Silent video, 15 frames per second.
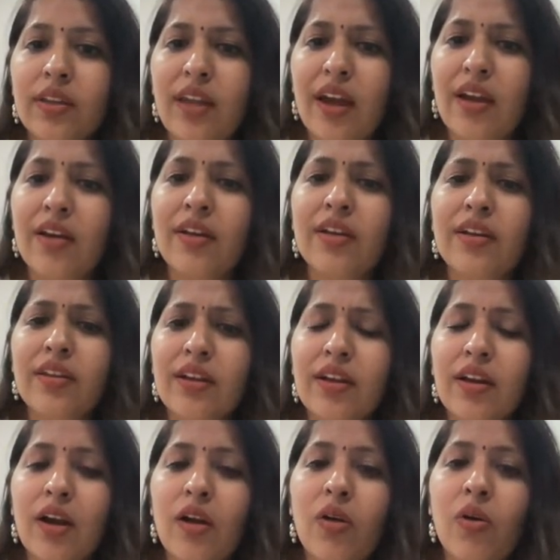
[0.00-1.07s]
Then
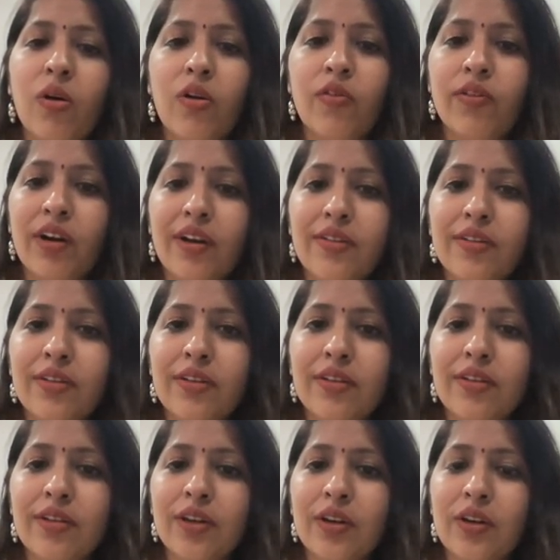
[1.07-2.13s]
there are a lot of dances.